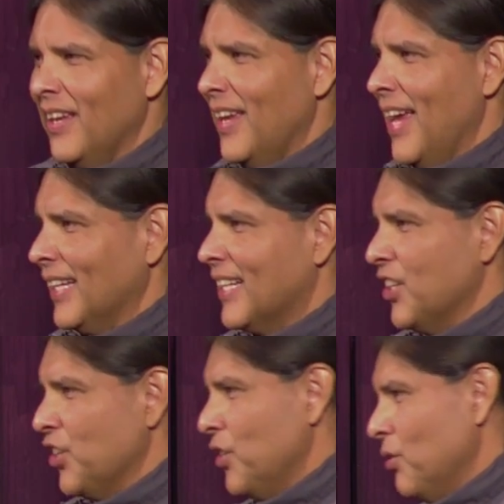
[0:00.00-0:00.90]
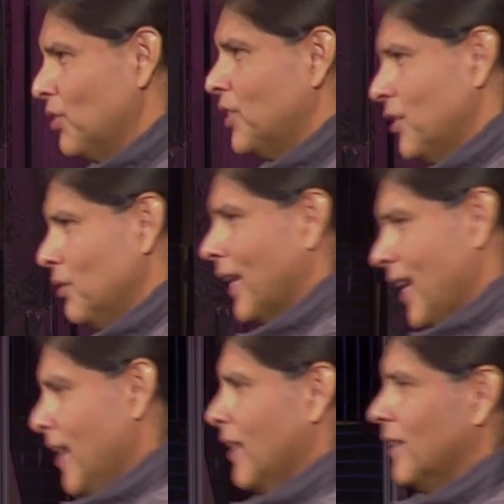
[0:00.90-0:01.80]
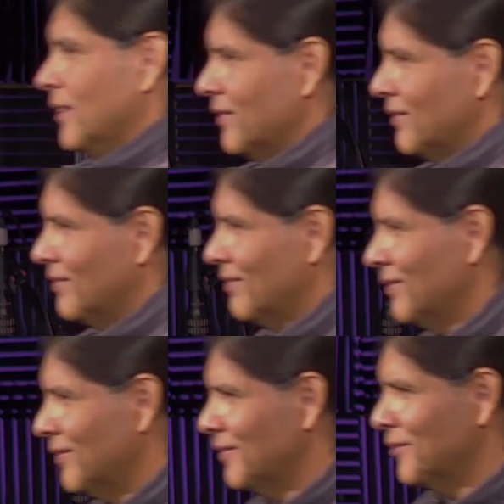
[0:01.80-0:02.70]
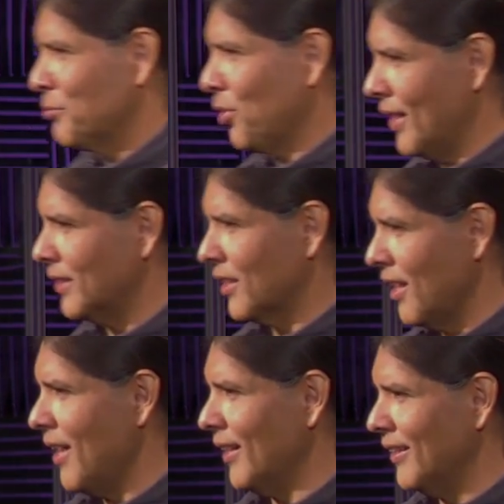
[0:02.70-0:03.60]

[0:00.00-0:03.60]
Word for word: and can use you again. Praise God.